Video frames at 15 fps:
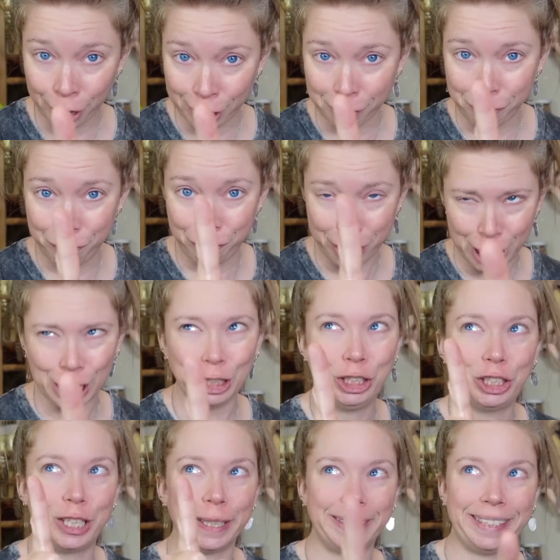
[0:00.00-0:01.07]
gonna
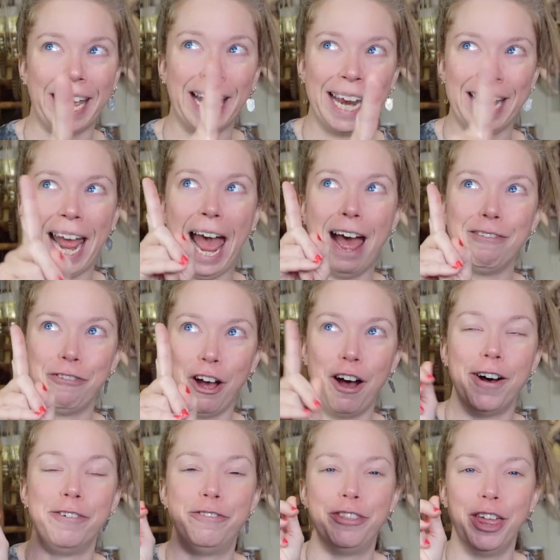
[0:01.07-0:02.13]
finish the second half
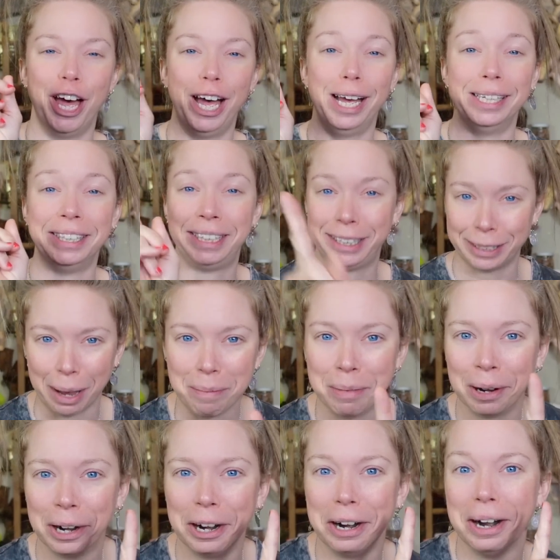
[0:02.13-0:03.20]
of the
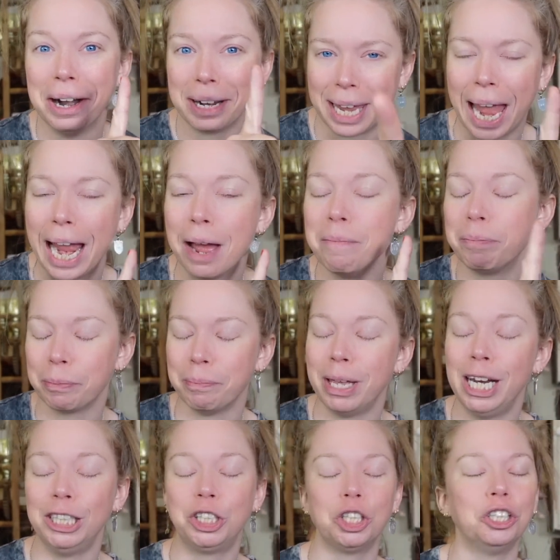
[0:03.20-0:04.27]
summer camp
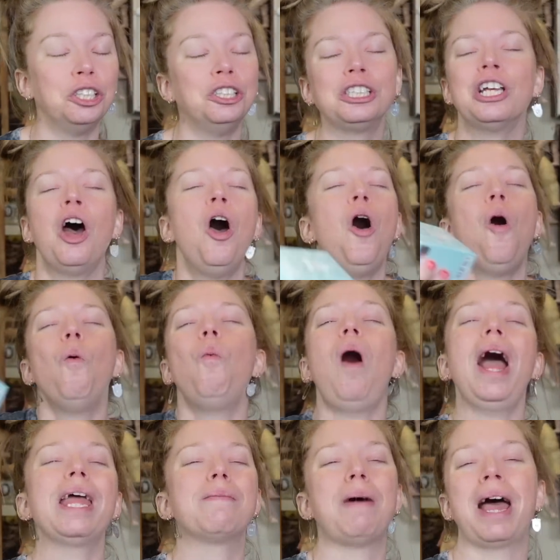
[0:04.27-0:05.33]
miniatures.
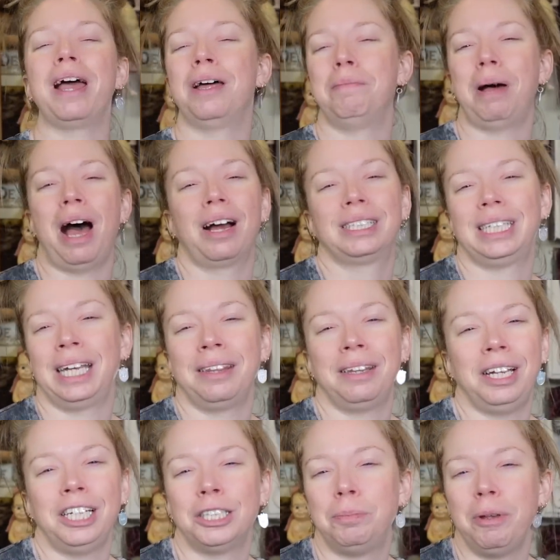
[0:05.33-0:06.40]
Why am I unboxing
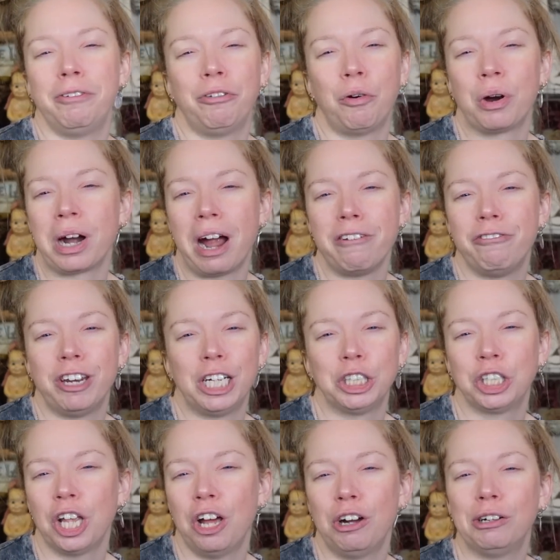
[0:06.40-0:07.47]
these before I finish
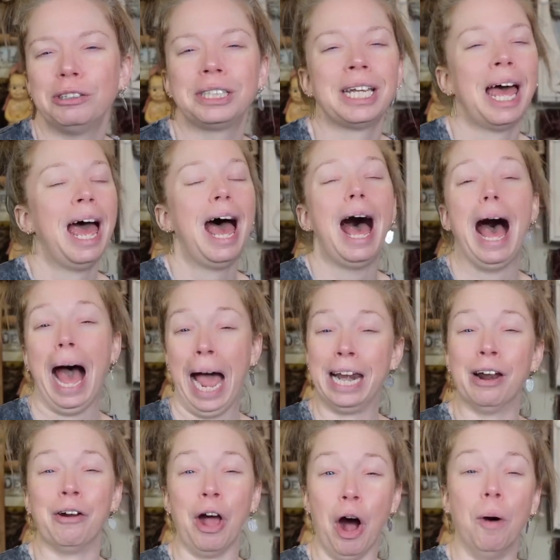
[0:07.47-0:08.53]
those? I
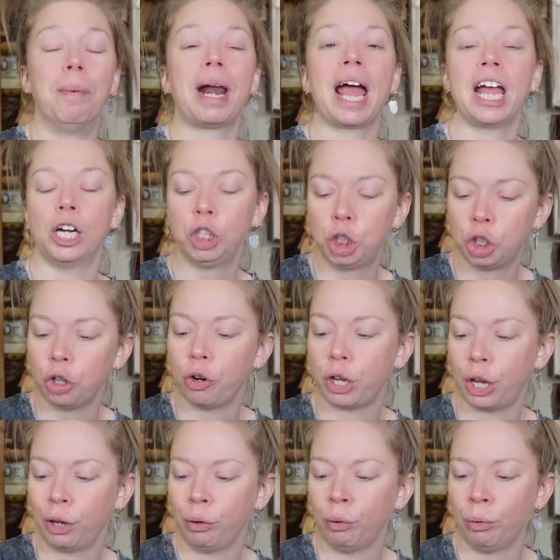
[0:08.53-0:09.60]
don't know, but I assure
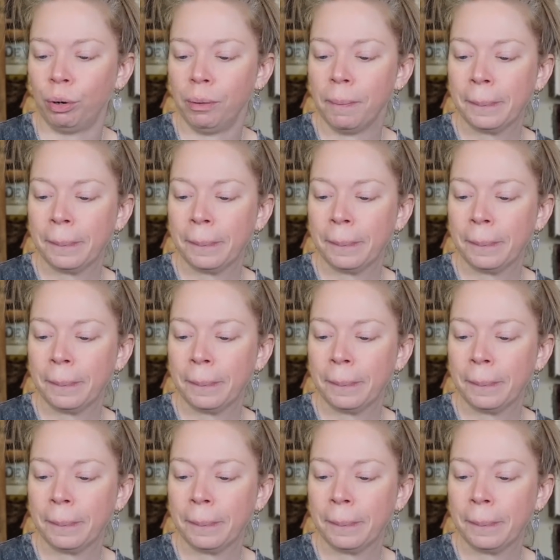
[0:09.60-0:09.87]
you